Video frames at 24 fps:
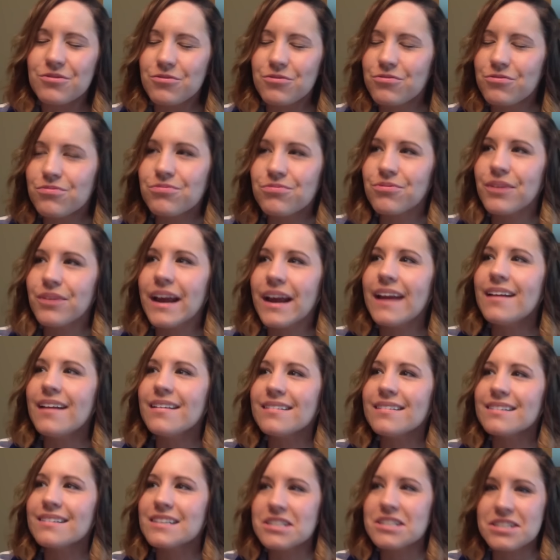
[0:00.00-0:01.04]

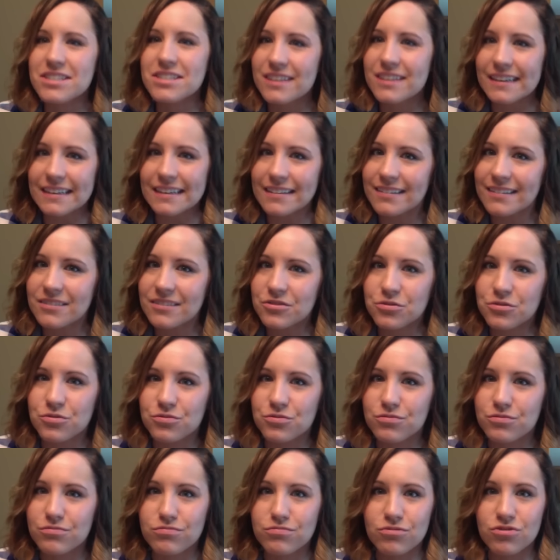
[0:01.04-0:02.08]
great and
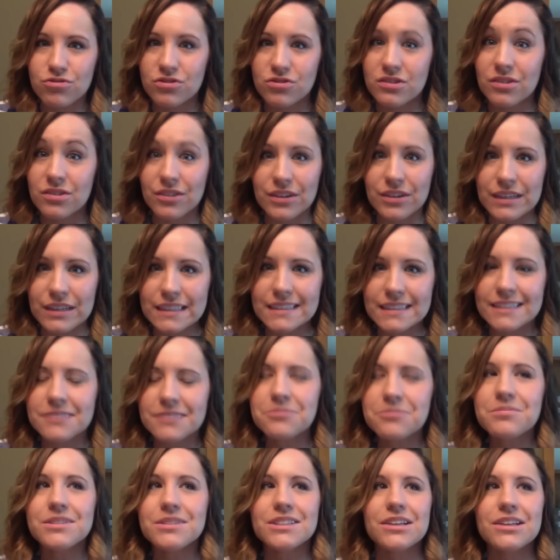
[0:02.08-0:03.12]
exciting,
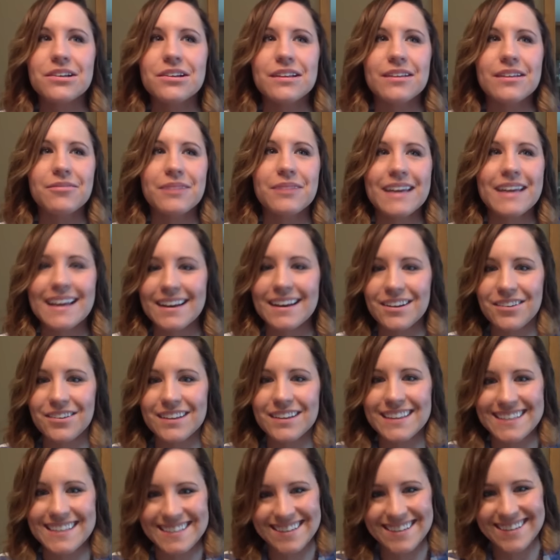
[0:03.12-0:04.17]
awesome. So that we get to do
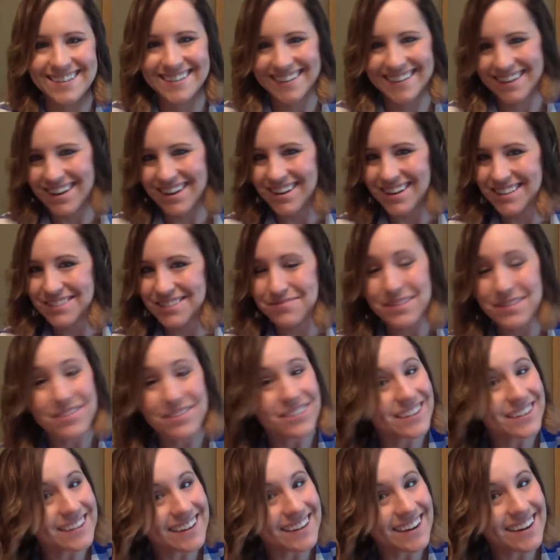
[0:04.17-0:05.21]
it this year is going to also be
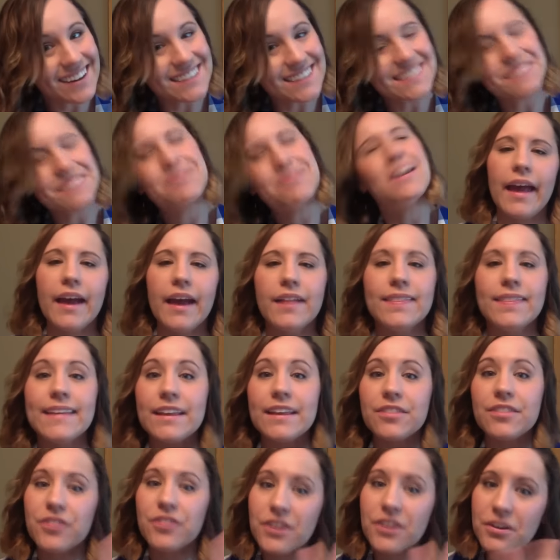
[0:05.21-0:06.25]
really awesome. And
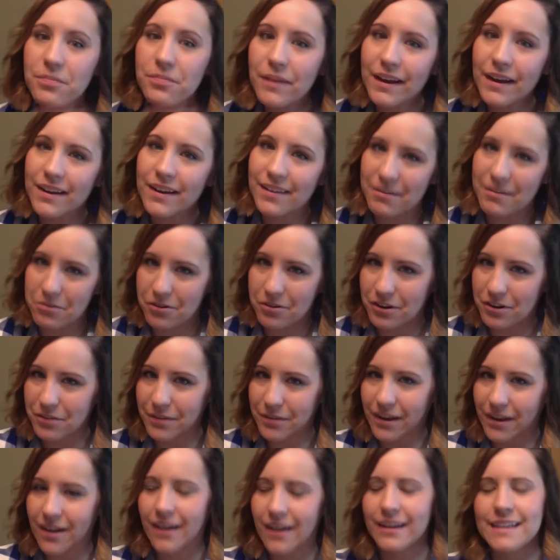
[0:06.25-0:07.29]
the third panel I'm going
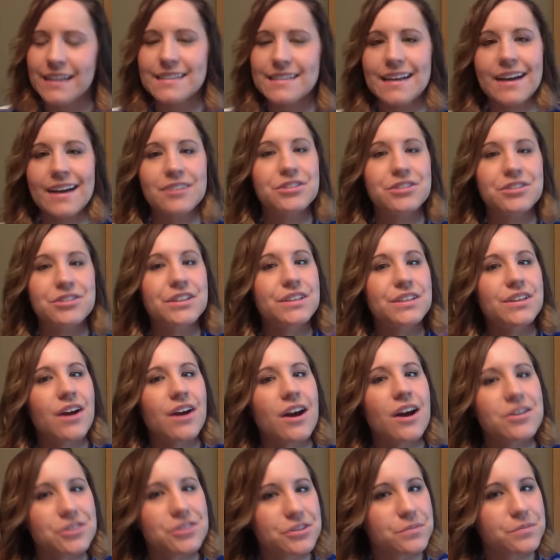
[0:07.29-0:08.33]
to be on is actually
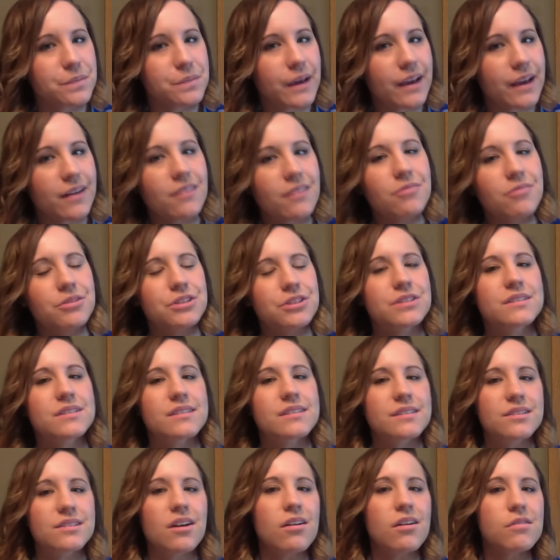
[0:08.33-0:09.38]
Dodger's panel, which is
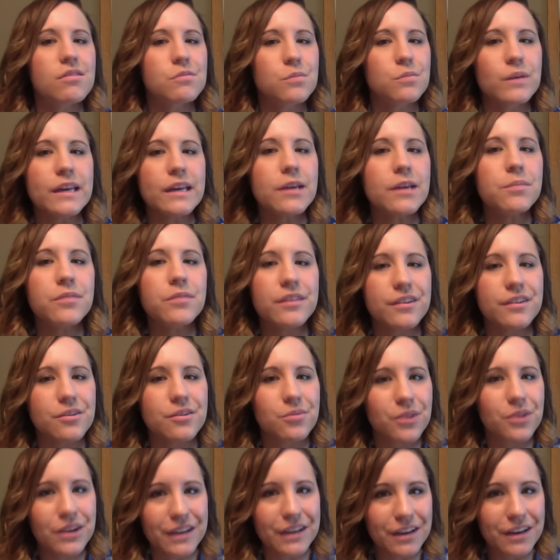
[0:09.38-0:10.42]
Adult Weebs in a
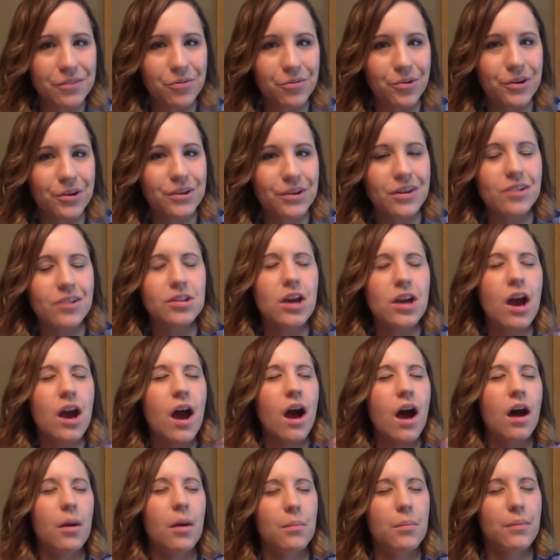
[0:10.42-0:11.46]
Working World
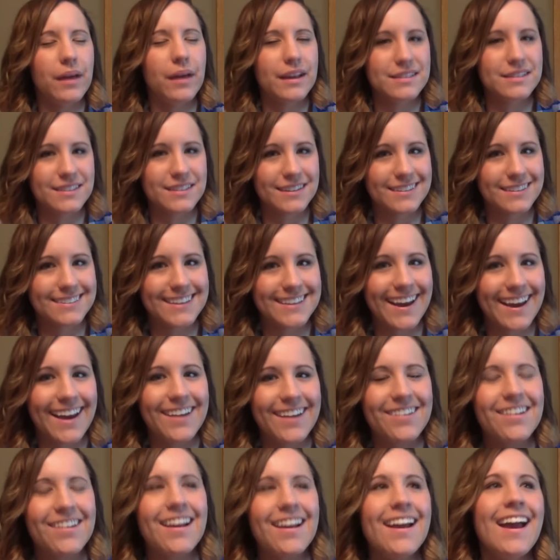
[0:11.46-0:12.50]
amazing
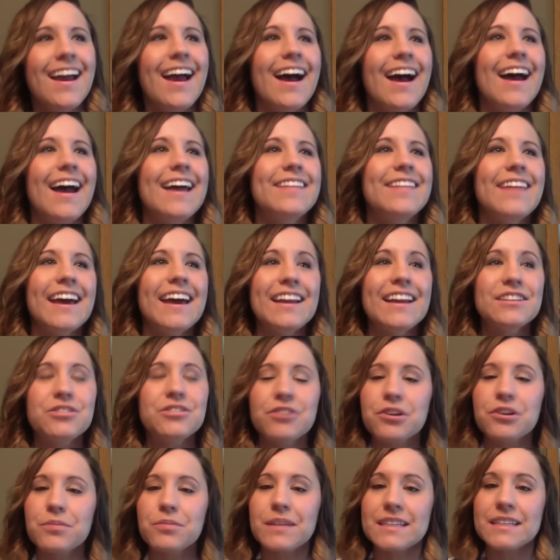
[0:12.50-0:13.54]
title. And that is
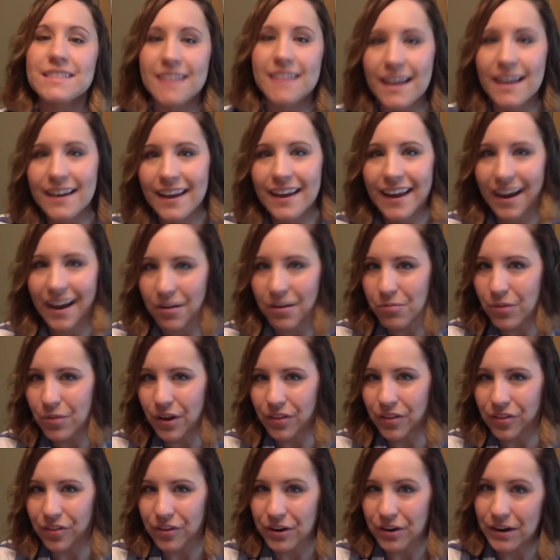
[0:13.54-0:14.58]
going to be Sunday at
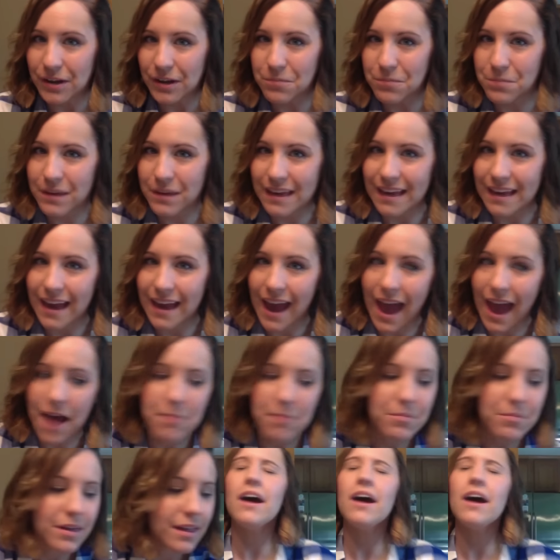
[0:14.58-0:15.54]
1.30 p.m.